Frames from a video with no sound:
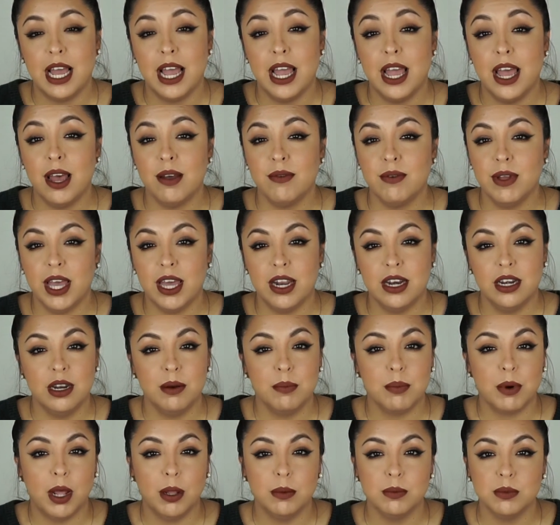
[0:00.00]
I haven't had any
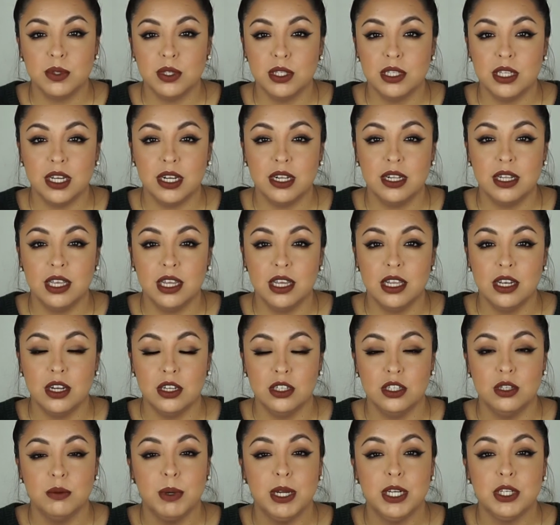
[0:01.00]
problems with it clinging
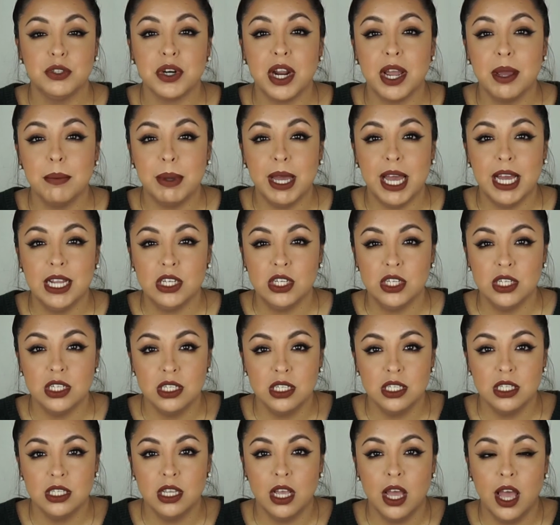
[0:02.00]
onto my dry
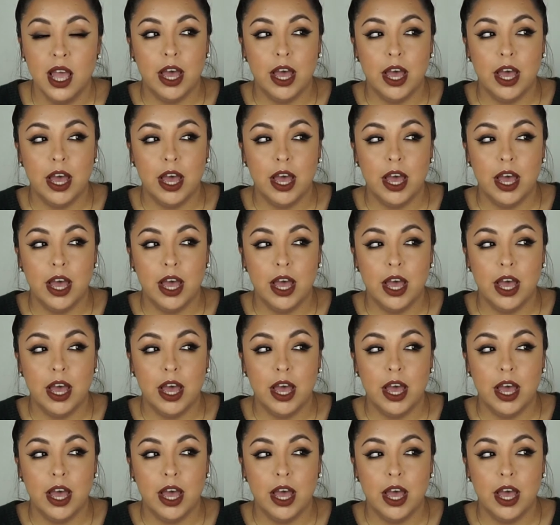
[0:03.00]
patches.